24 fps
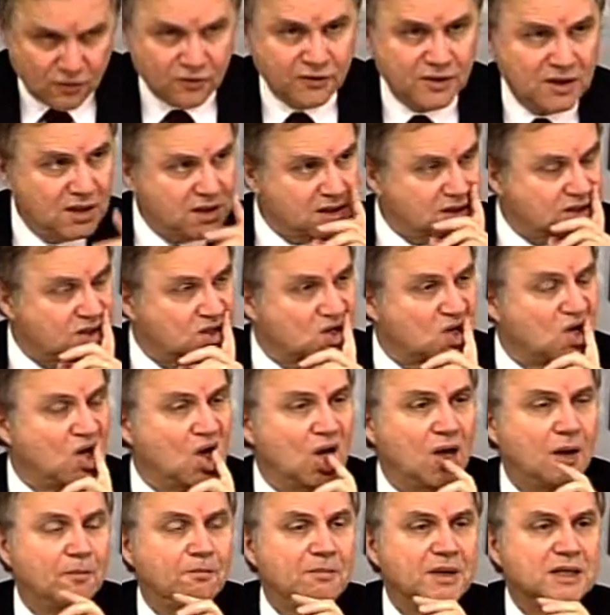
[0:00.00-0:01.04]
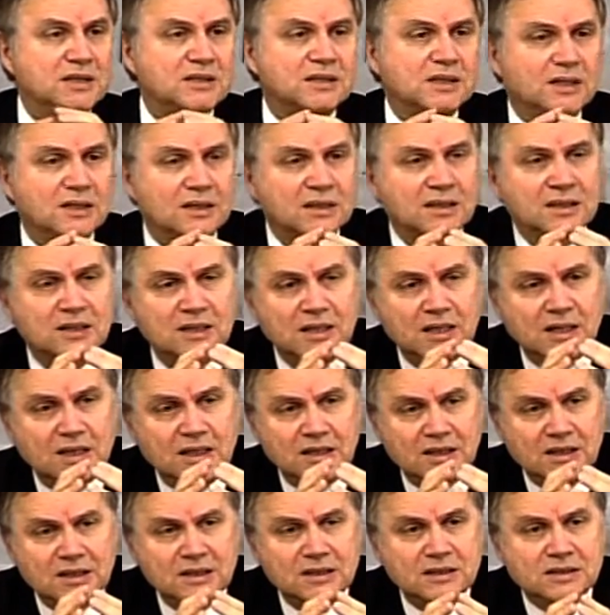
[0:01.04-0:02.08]
this basically
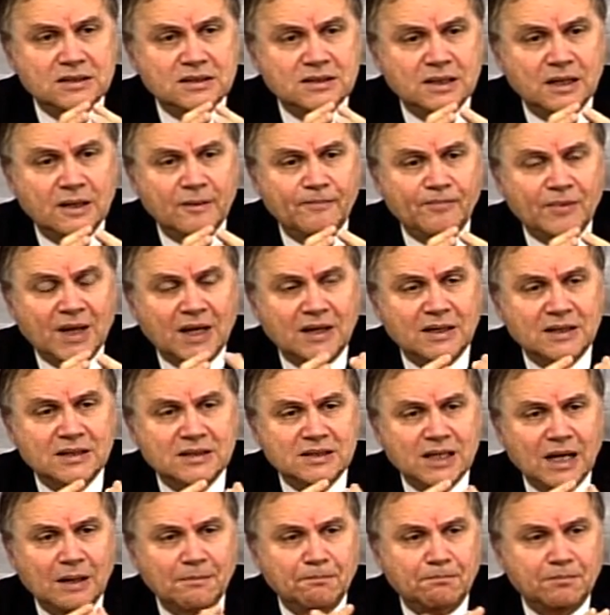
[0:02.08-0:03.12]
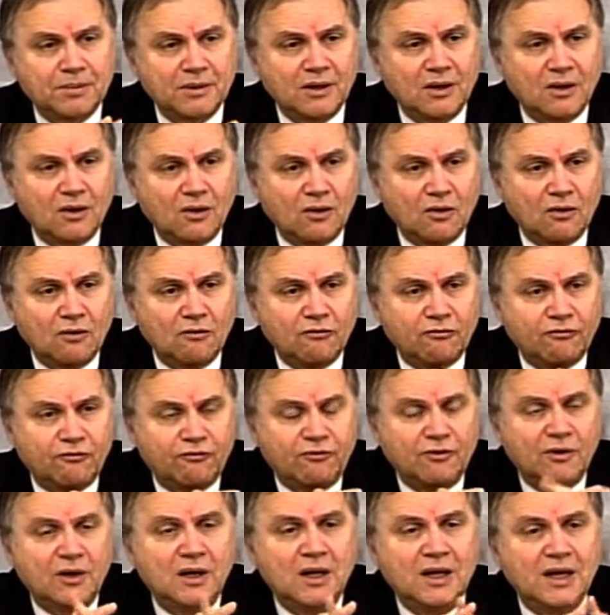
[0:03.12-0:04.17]
is an example of
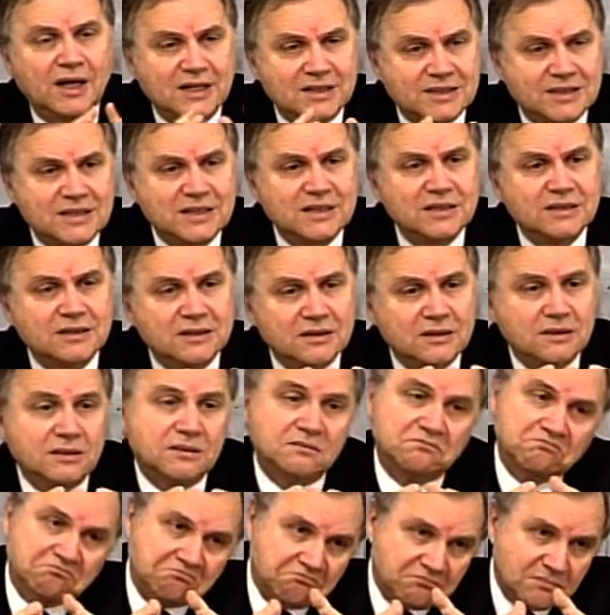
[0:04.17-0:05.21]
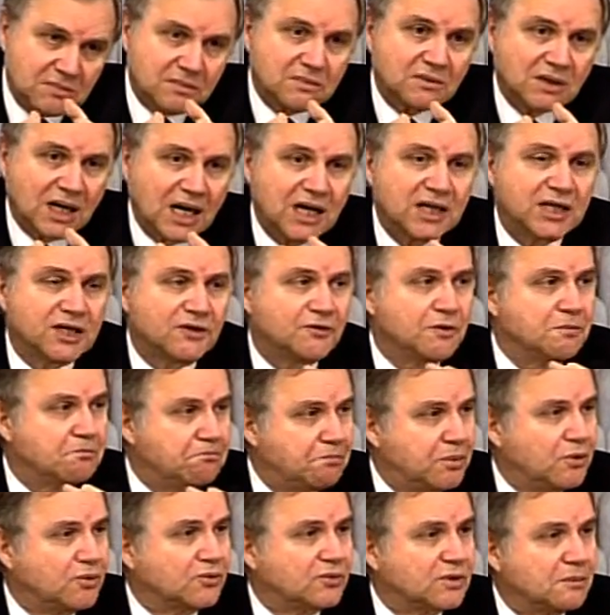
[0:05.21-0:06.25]
a single relatively
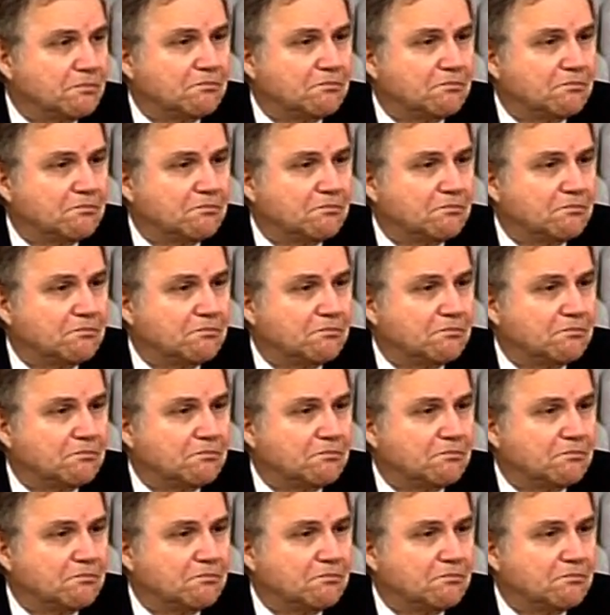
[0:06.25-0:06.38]
important